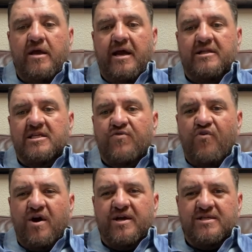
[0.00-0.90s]
And this
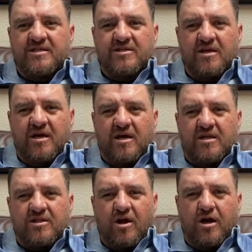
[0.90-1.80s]
fungus is
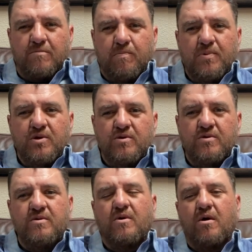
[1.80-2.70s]
a dark
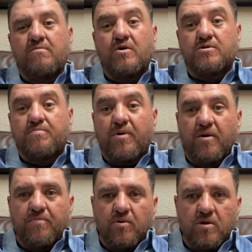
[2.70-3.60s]
blue, almost
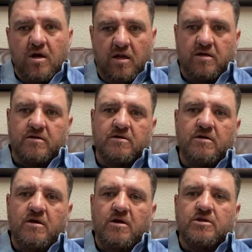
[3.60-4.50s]
purple color.
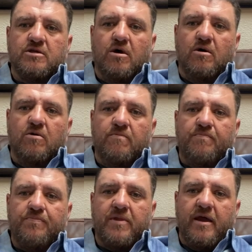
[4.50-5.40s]
So